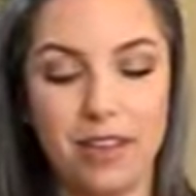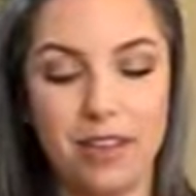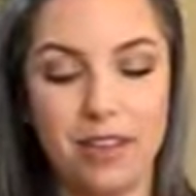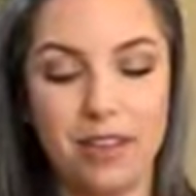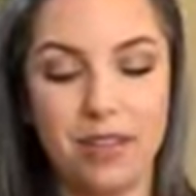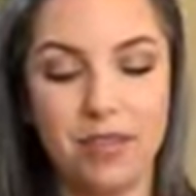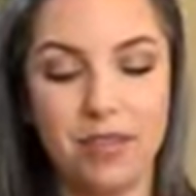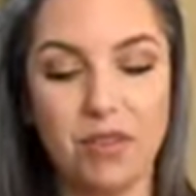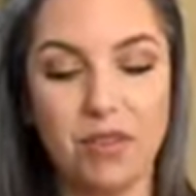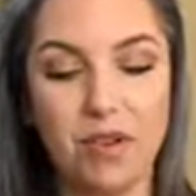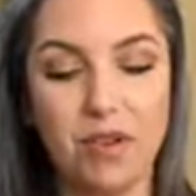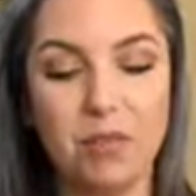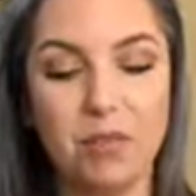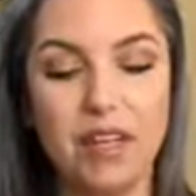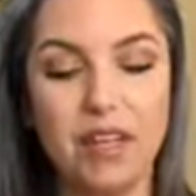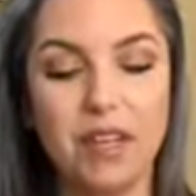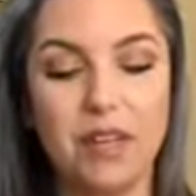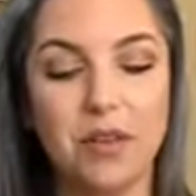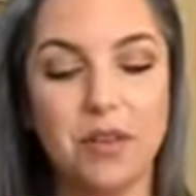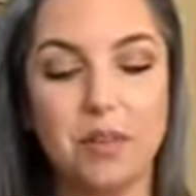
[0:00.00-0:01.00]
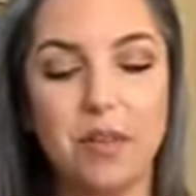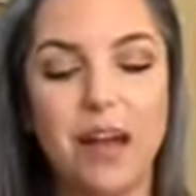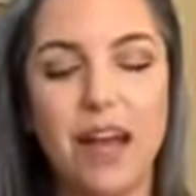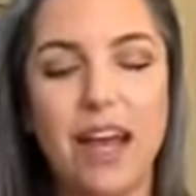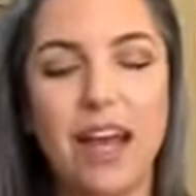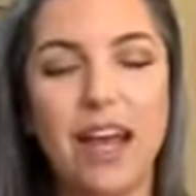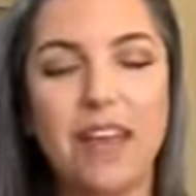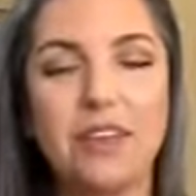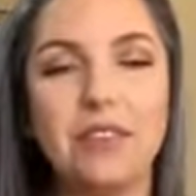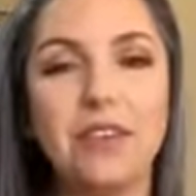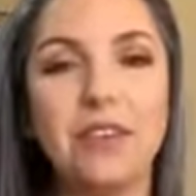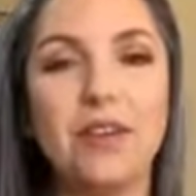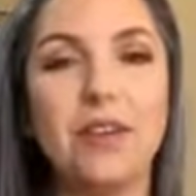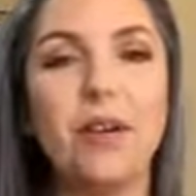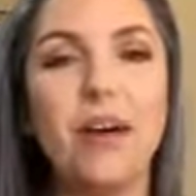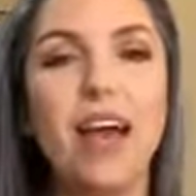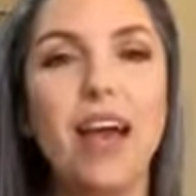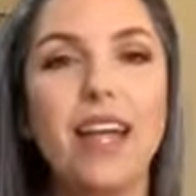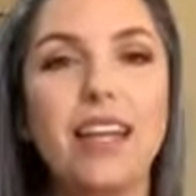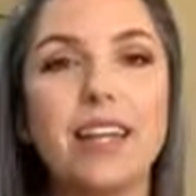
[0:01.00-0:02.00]
your aroma nearby, you can go
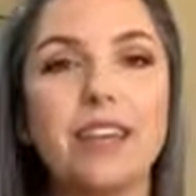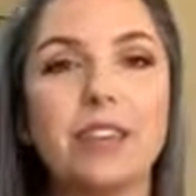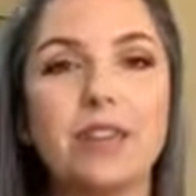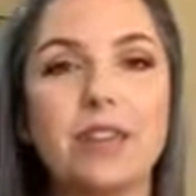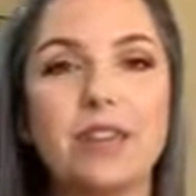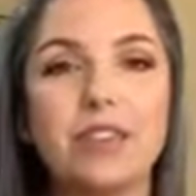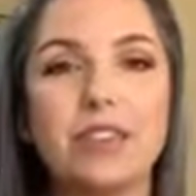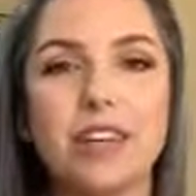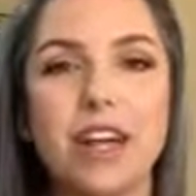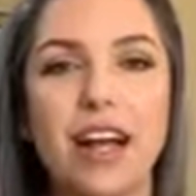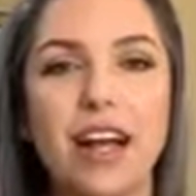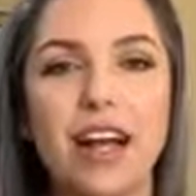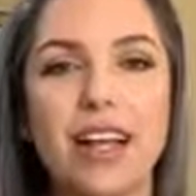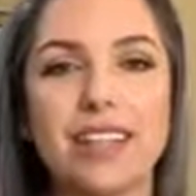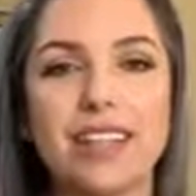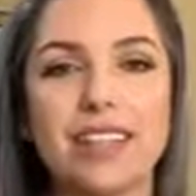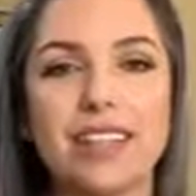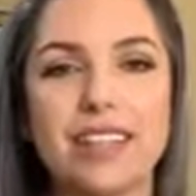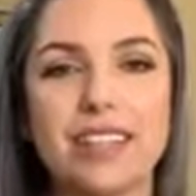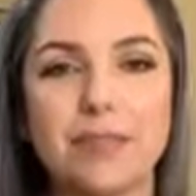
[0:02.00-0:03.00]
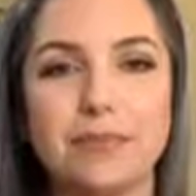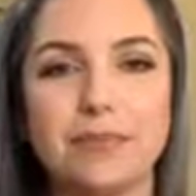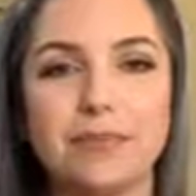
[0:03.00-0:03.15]
ahead and close your eyes.